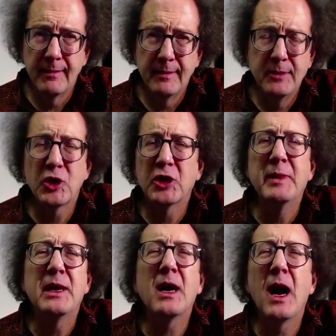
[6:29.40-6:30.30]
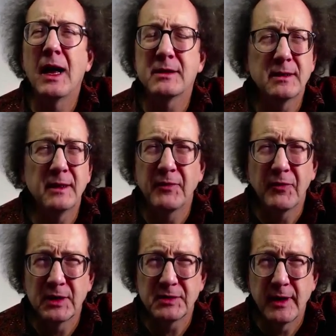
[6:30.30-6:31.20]
you're going to be constantly
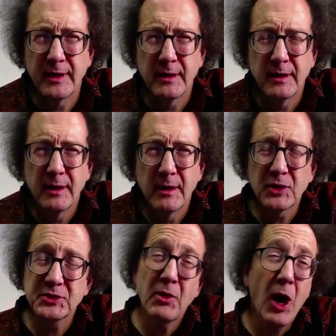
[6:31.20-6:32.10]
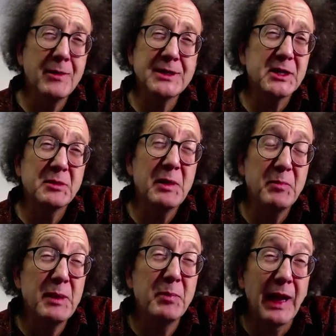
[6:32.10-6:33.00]
frustrated because there are always going to be
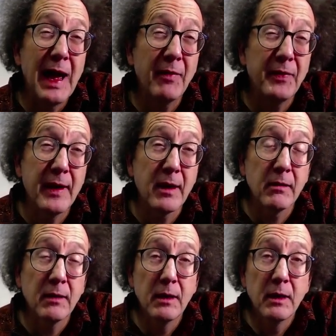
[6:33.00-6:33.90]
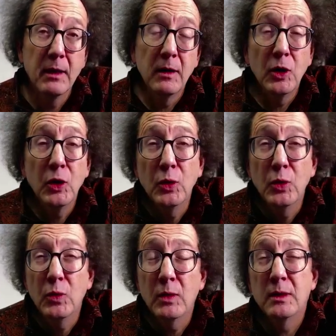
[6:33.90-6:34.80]
people out there
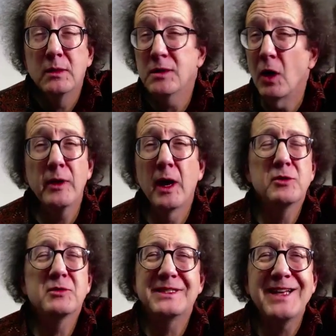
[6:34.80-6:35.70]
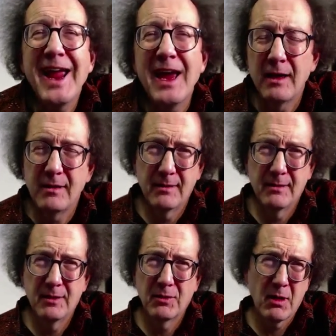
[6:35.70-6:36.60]
who don't understand
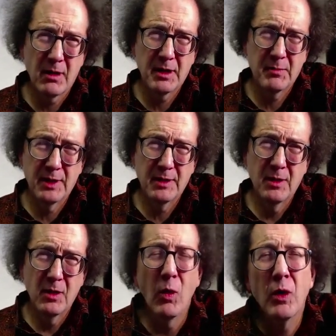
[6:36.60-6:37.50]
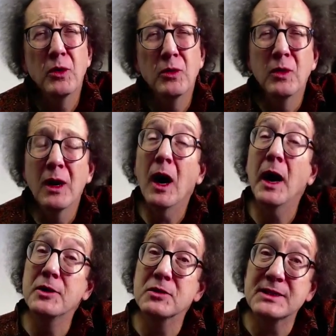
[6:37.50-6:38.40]
your argument or who
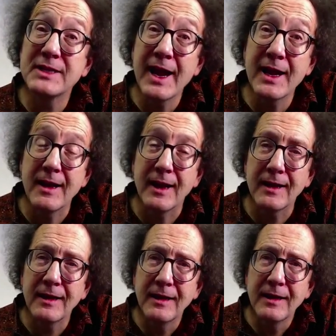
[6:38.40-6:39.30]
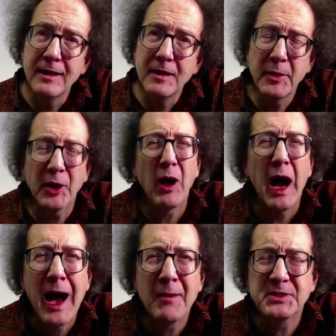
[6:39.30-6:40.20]
understand it but are
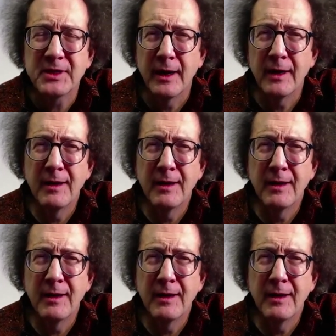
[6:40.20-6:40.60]
obstinate